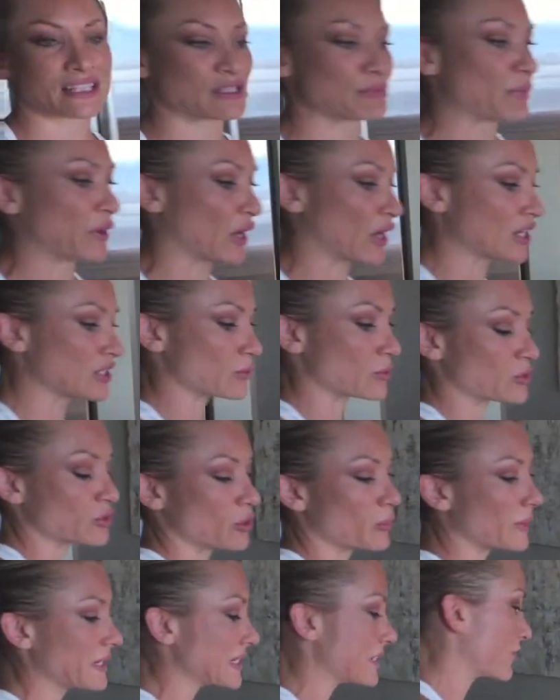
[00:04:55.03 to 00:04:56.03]
asparagus with
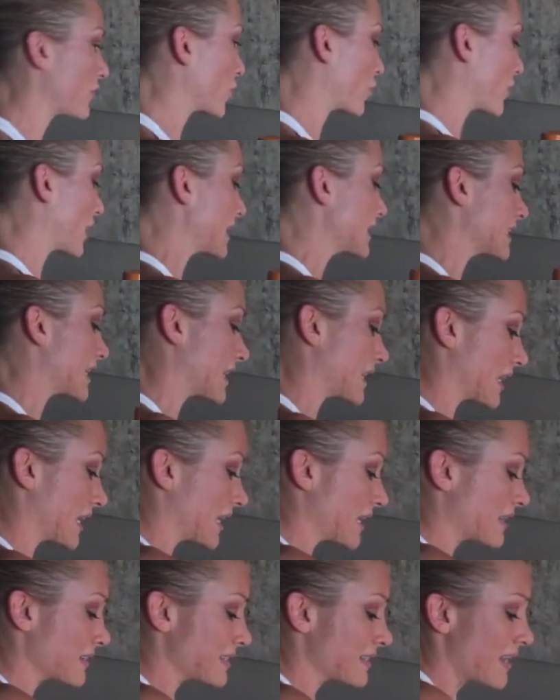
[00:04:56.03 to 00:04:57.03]
so many different crazy
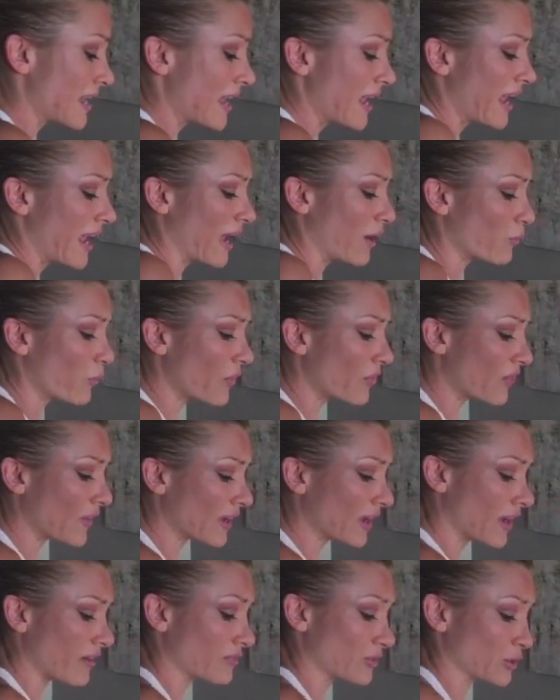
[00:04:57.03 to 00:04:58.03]
things, and one thing
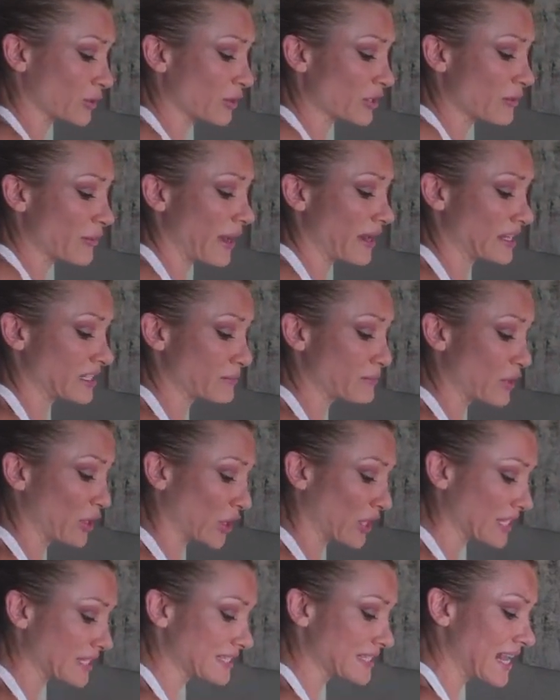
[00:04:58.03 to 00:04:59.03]
I've learned about
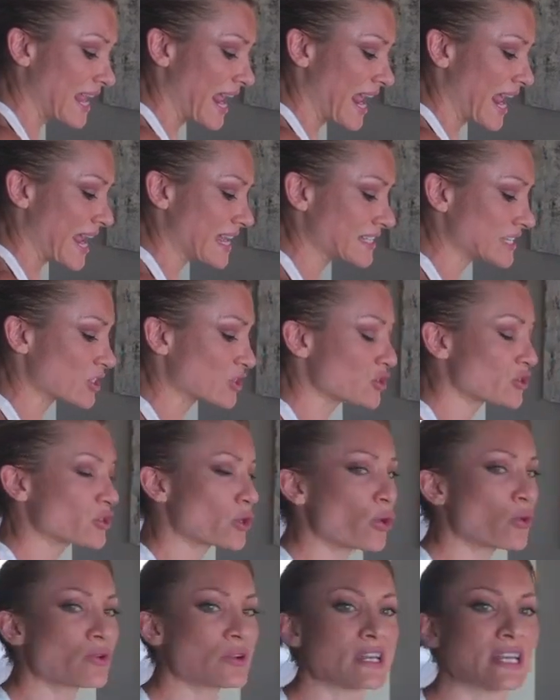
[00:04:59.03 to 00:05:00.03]
asparagus is it's
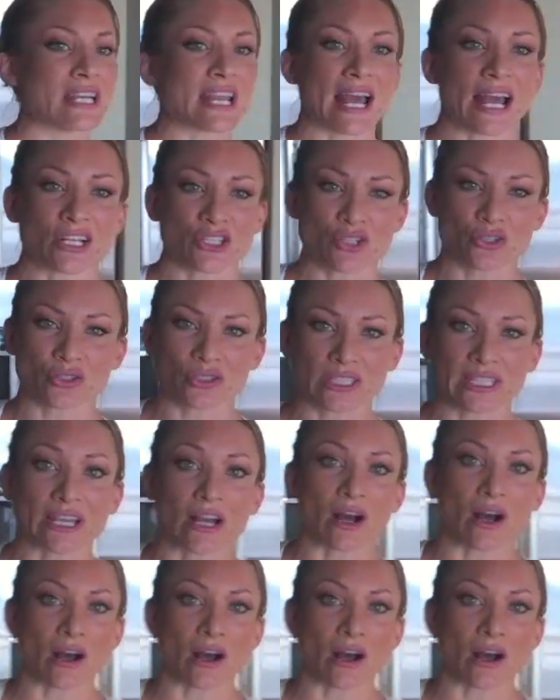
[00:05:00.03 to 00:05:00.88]
so naturally